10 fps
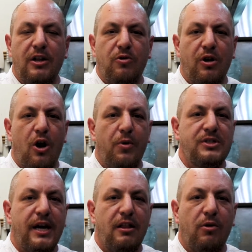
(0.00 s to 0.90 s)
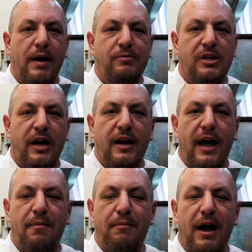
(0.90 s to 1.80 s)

and you can always head to the website at